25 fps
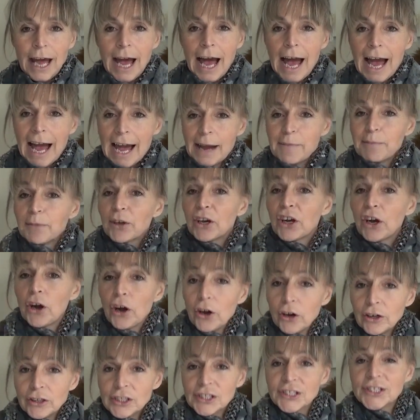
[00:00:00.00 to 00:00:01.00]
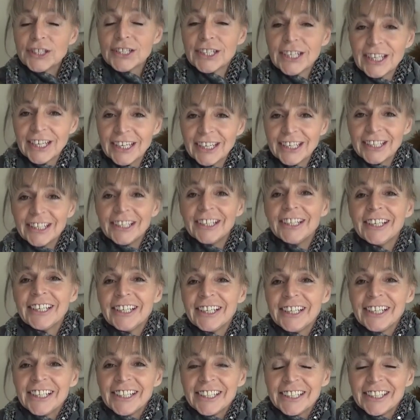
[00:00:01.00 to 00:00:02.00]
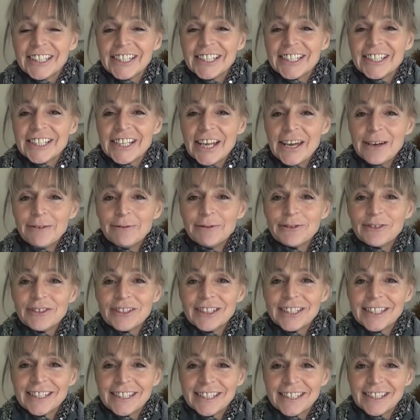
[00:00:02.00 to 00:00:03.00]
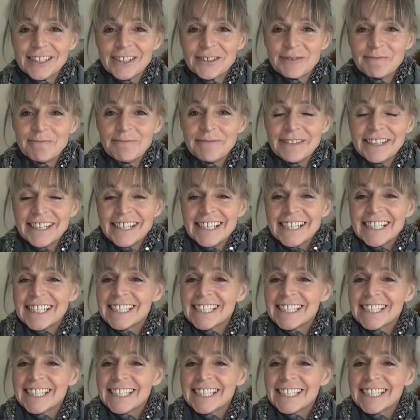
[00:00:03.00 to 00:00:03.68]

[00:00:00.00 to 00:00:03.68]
I'm costing the slavery system